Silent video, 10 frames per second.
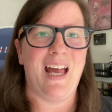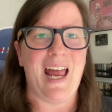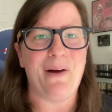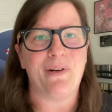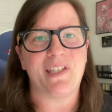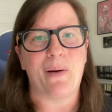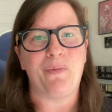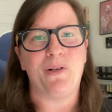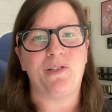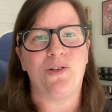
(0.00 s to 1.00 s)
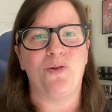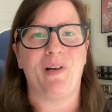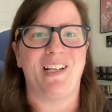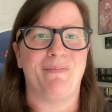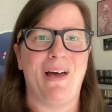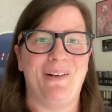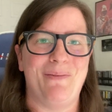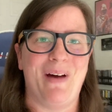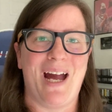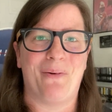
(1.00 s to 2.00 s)
Hey, what's up YouTube? It is Melanie
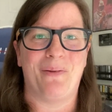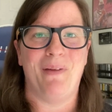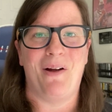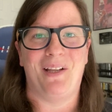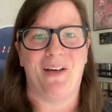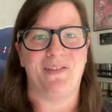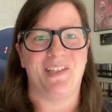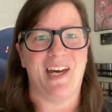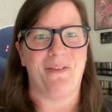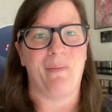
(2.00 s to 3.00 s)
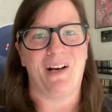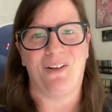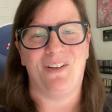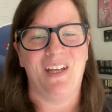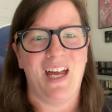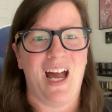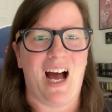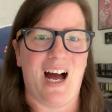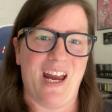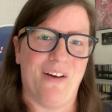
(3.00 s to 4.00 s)
back with Melanie Loves Death Metal.
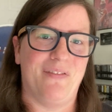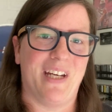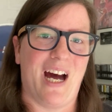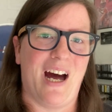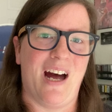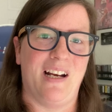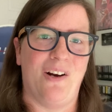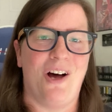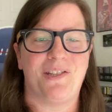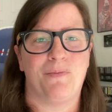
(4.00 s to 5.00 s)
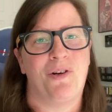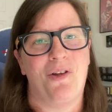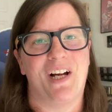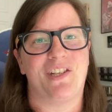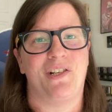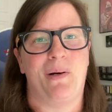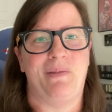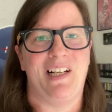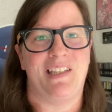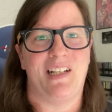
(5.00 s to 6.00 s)
I have got an awesome collection
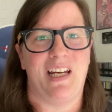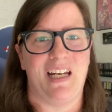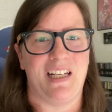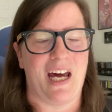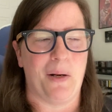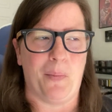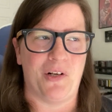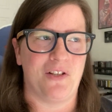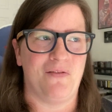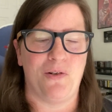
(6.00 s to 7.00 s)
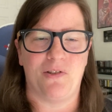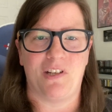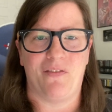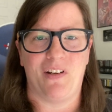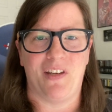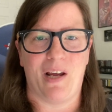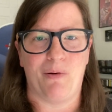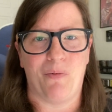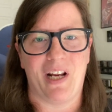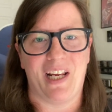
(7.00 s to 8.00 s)
update today. Got a bunch of new stuff in that I've
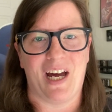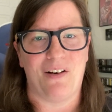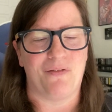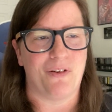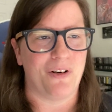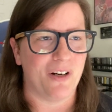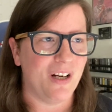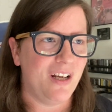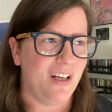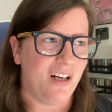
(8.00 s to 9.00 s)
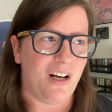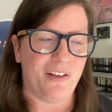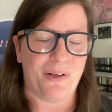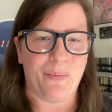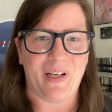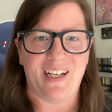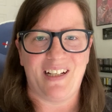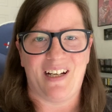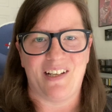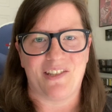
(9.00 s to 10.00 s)
been waiting on for a little bit.
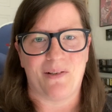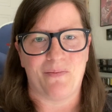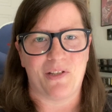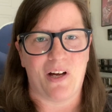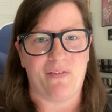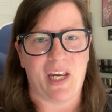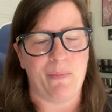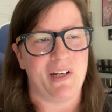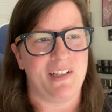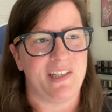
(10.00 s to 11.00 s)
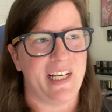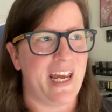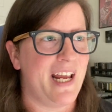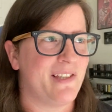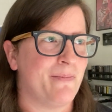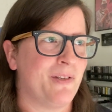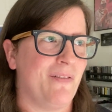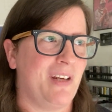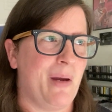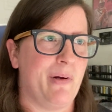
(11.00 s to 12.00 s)
Some stuff came in today, some
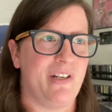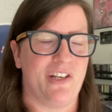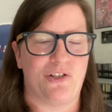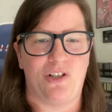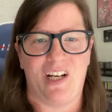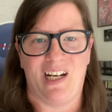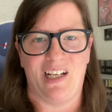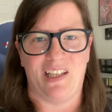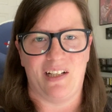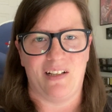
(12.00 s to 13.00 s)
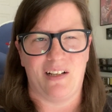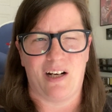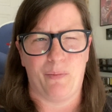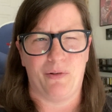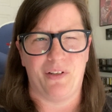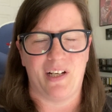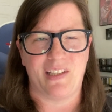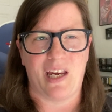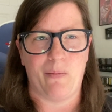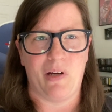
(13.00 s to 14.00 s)
stuff came in yesterday, and then a couple of things
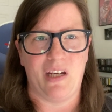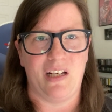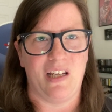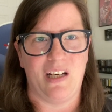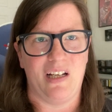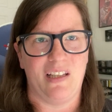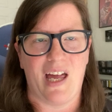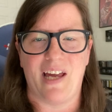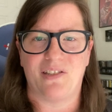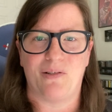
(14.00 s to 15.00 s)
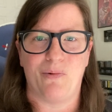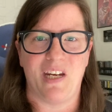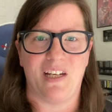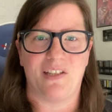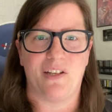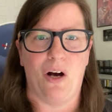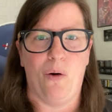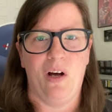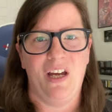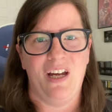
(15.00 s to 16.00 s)
came in last week.
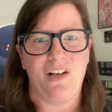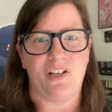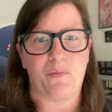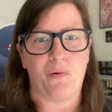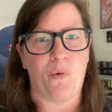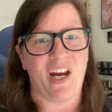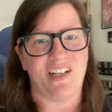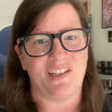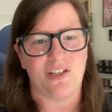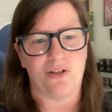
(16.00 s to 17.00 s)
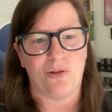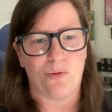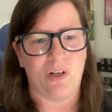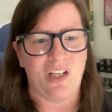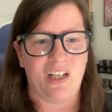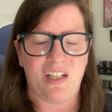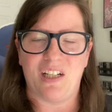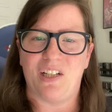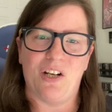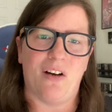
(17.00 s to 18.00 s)
So just been waiting to
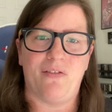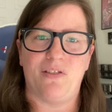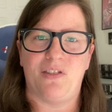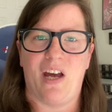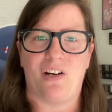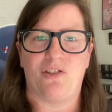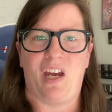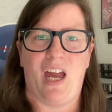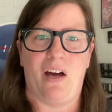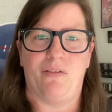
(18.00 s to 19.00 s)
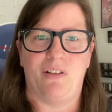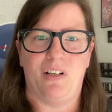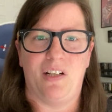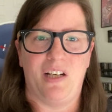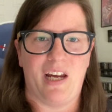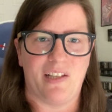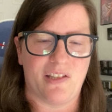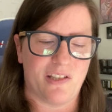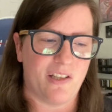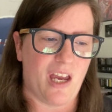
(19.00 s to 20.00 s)
get enough to actually have a
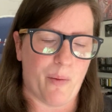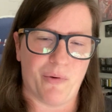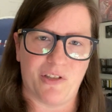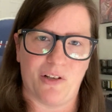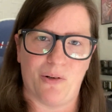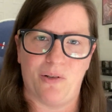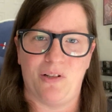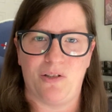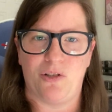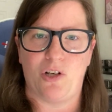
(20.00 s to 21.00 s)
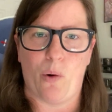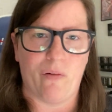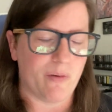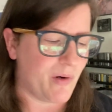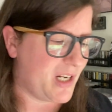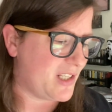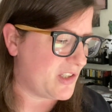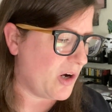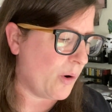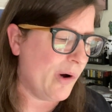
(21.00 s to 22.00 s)
nice episode to show everybody.
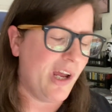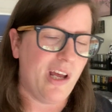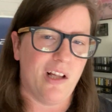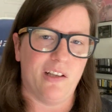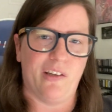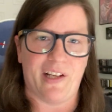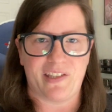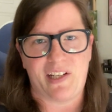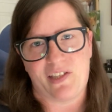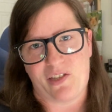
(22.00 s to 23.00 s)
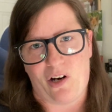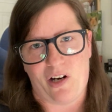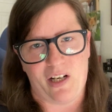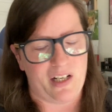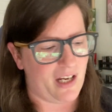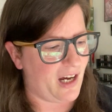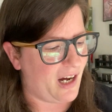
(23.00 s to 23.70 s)
So let's get started.